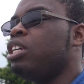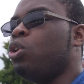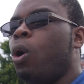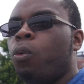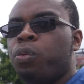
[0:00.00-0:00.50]

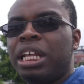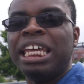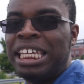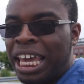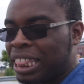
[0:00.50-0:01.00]
you don't
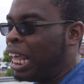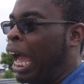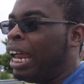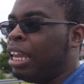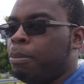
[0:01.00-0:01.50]
really get
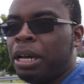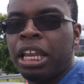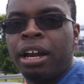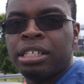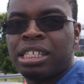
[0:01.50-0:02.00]
that in the
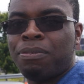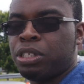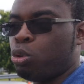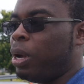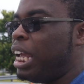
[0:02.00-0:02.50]
McLaren
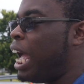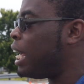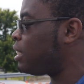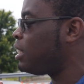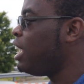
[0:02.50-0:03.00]

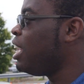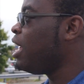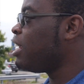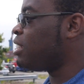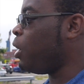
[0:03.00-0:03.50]

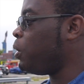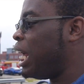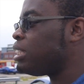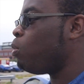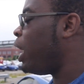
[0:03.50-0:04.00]
720S. So that's